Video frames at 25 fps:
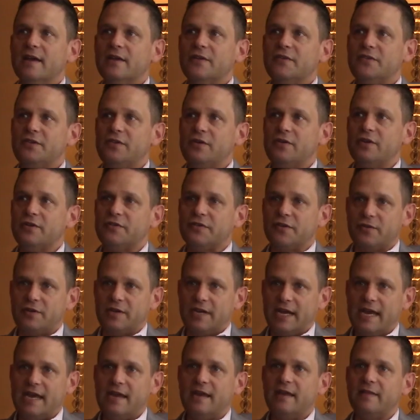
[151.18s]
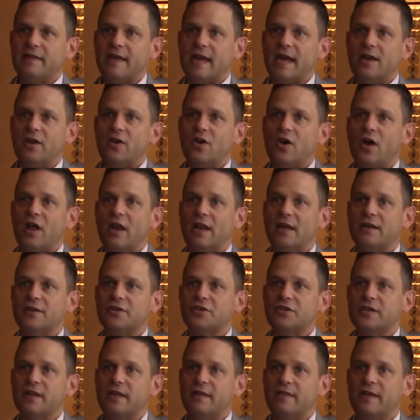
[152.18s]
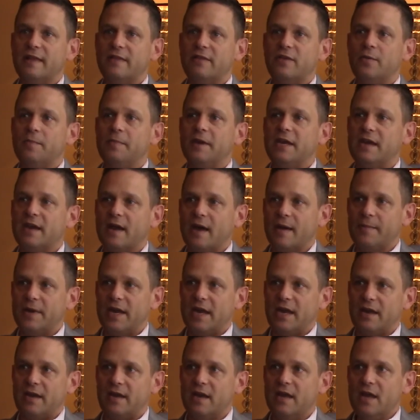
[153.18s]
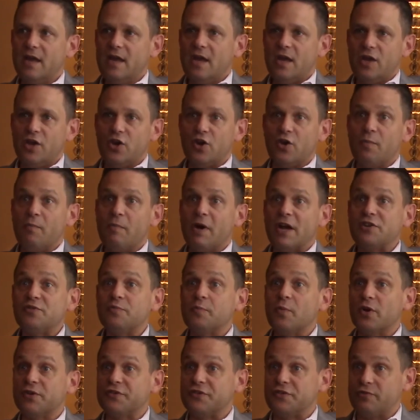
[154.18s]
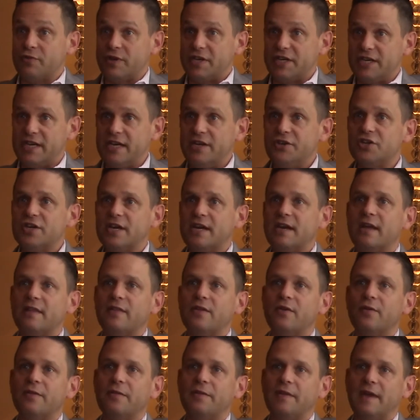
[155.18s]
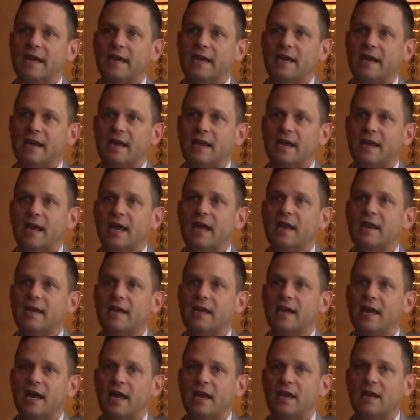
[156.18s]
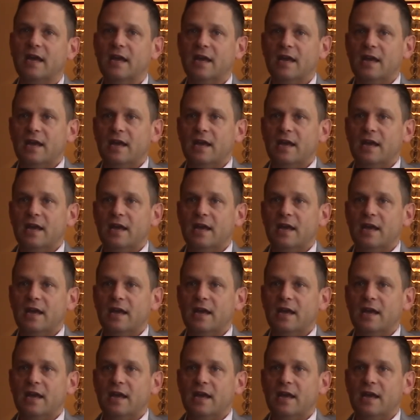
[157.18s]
students are taking that knowledge, that they're becoming you know, much more strategic in their thinking. And again,